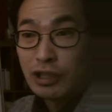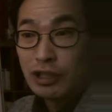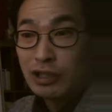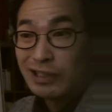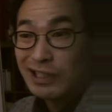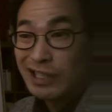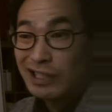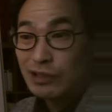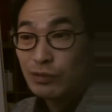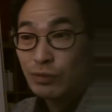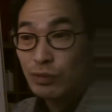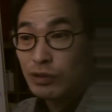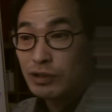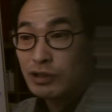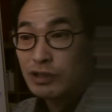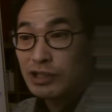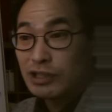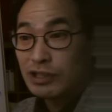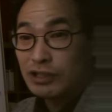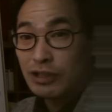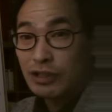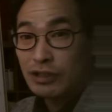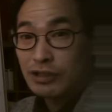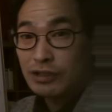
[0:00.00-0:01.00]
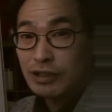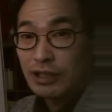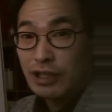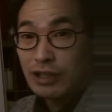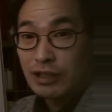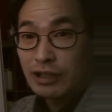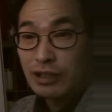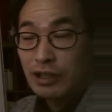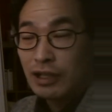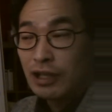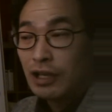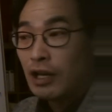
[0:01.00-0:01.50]
That's what Jesus said.
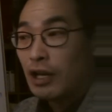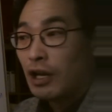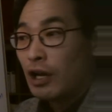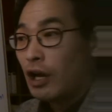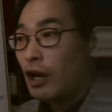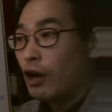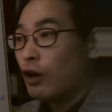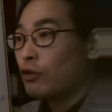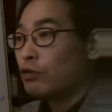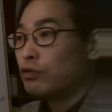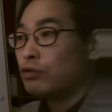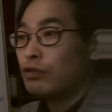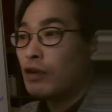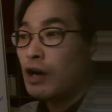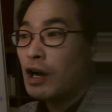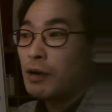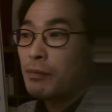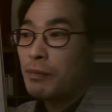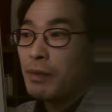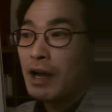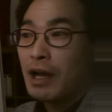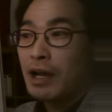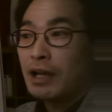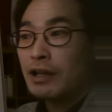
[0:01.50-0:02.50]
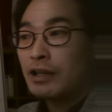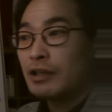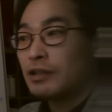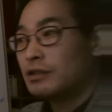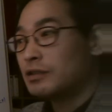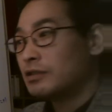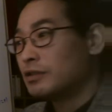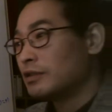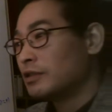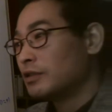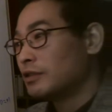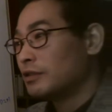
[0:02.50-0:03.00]
Oh, who are my
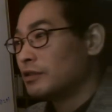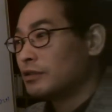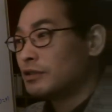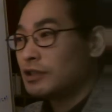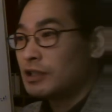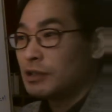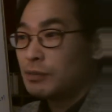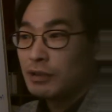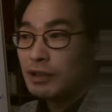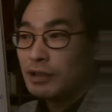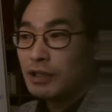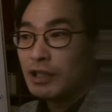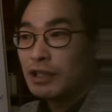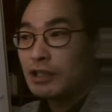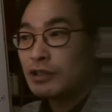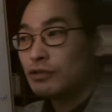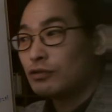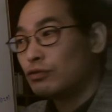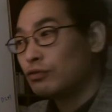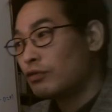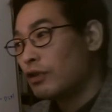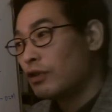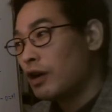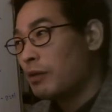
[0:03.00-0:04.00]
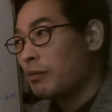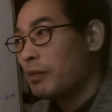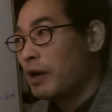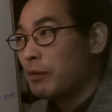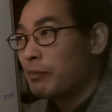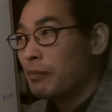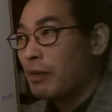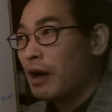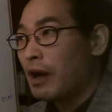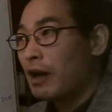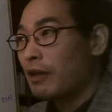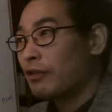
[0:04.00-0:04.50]
siblings? Who are my
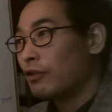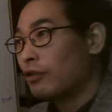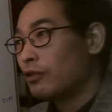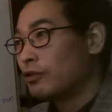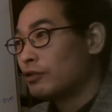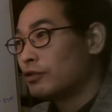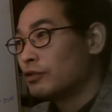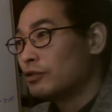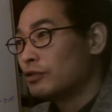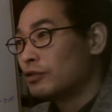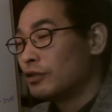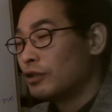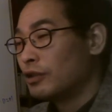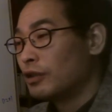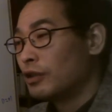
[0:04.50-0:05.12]
mothers?